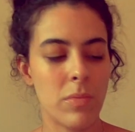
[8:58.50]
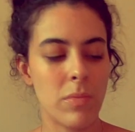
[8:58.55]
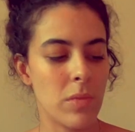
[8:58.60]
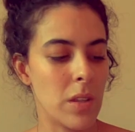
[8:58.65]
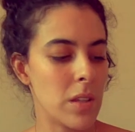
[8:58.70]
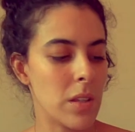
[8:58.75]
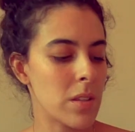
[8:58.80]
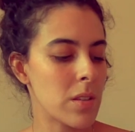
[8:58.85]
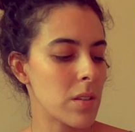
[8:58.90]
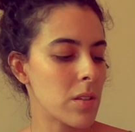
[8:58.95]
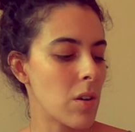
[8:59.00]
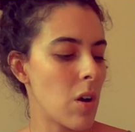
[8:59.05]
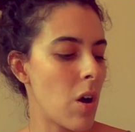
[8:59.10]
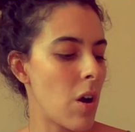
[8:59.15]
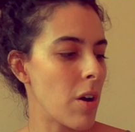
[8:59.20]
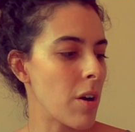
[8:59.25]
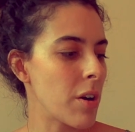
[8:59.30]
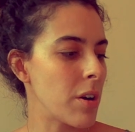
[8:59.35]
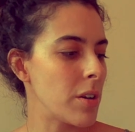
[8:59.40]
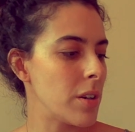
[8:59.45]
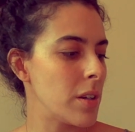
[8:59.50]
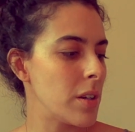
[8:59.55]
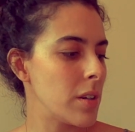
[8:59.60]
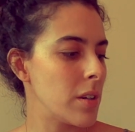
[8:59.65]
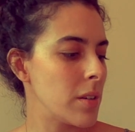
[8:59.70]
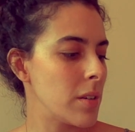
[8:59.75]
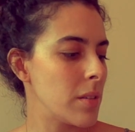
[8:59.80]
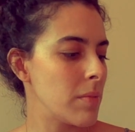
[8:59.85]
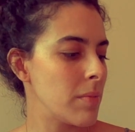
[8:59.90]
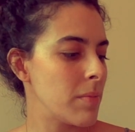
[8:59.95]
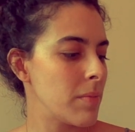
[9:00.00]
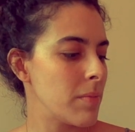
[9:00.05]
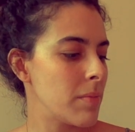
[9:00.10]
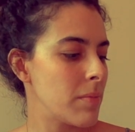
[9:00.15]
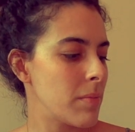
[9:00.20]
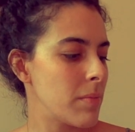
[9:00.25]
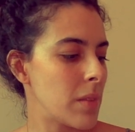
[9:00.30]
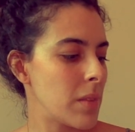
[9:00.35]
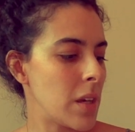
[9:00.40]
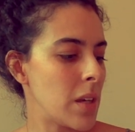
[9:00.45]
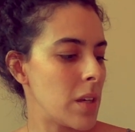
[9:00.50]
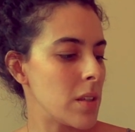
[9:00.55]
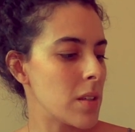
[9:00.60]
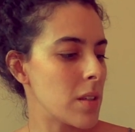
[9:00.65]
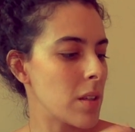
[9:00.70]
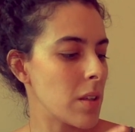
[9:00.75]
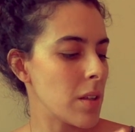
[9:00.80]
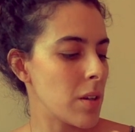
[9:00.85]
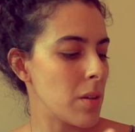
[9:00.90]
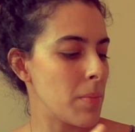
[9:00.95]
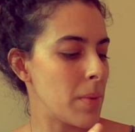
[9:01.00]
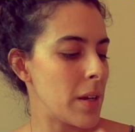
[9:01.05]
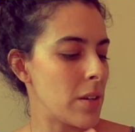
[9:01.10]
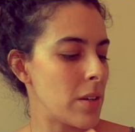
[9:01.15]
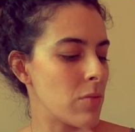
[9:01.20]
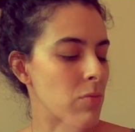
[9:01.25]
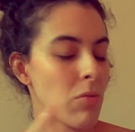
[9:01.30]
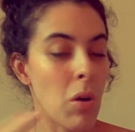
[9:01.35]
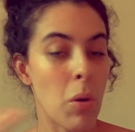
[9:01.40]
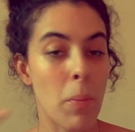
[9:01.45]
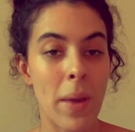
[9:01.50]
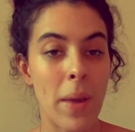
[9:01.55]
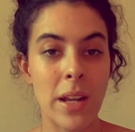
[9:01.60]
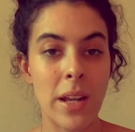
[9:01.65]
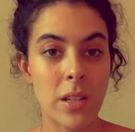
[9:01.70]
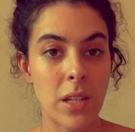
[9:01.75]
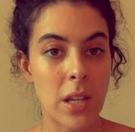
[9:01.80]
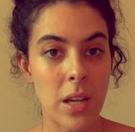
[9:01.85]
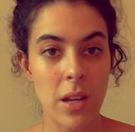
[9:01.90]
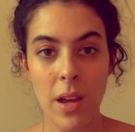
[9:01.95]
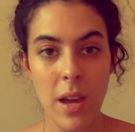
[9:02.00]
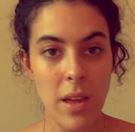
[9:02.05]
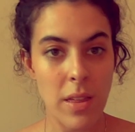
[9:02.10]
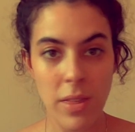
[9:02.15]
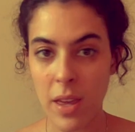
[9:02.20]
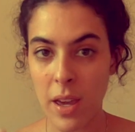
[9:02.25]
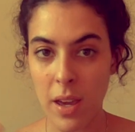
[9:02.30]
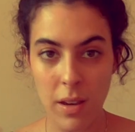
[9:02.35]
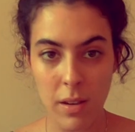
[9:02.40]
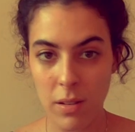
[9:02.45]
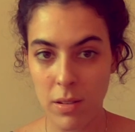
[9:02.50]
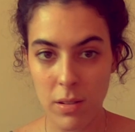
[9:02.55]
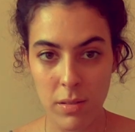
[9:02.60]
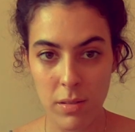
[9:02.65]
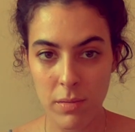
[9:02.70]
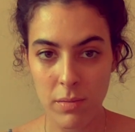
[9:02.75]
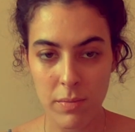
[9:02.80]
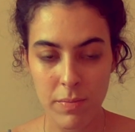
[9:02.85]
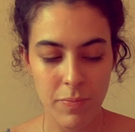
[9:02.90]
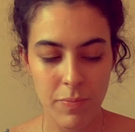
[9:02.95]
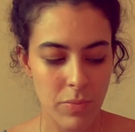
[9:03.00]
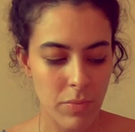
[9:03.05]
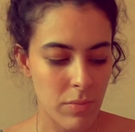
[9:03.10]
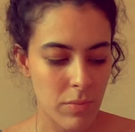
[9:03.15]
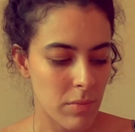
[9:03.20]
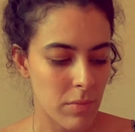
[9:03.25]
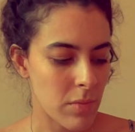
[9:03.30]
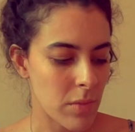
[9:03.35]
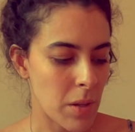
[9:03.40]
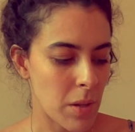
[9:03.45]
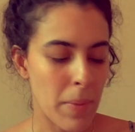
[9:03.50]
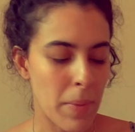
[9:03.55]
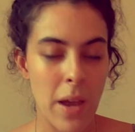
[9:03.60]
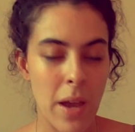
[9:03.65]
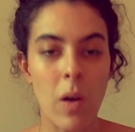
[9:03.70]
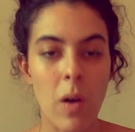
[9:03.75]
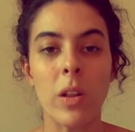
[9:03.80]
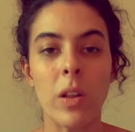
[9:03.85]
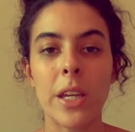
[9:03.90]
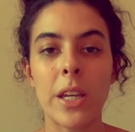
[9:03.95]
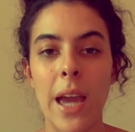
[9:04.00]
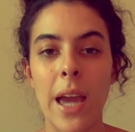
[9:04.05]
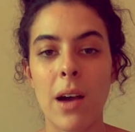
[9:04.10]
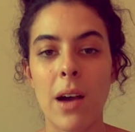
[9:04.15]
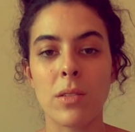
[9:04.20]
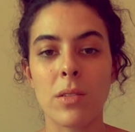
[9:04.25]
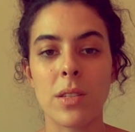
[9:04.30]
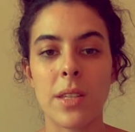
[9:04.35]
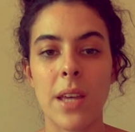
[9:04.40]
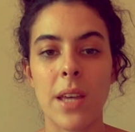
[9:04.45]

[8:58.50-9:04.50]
this card is a little bit romantic, I think, by all accounts.